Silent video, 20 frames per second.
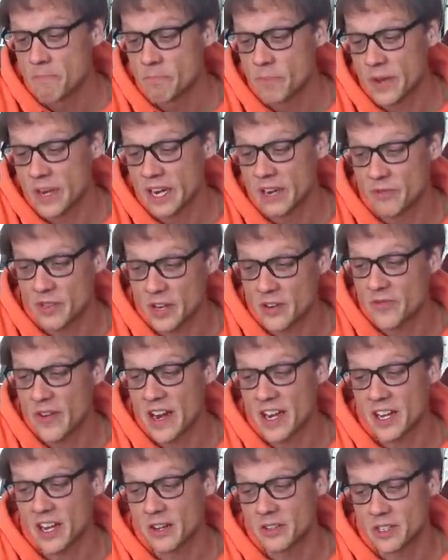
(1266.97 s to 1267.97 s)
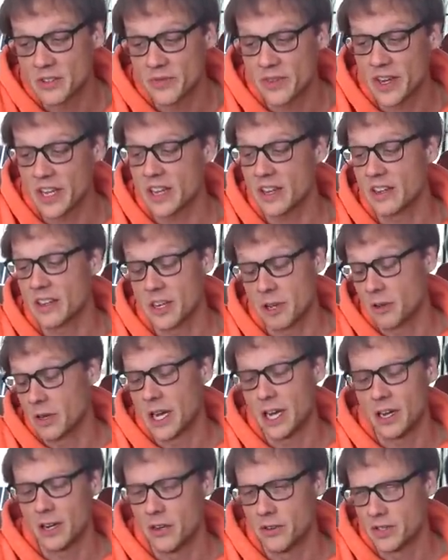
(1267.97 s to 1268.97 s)
But if the defender goes to fight, go,
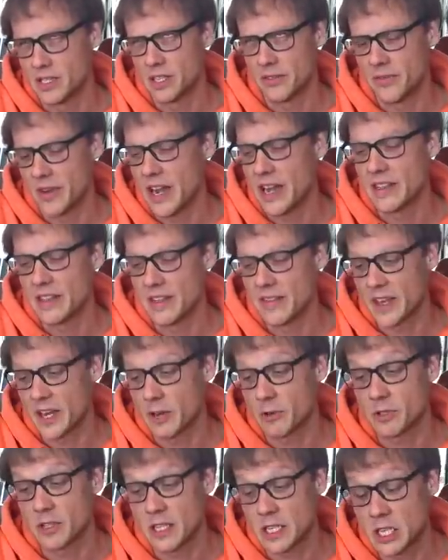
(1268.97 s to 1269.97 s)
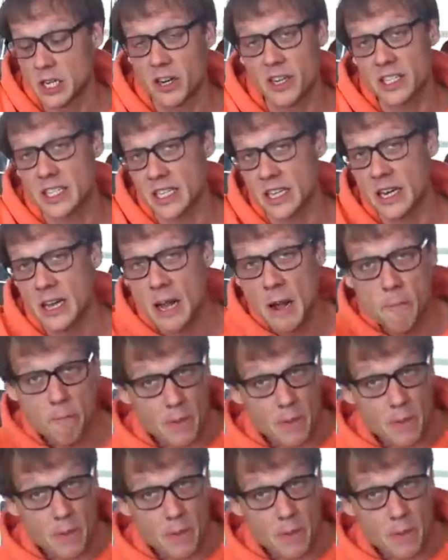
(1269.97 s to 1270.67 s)
uh, loses the fight, then they go to the doctor.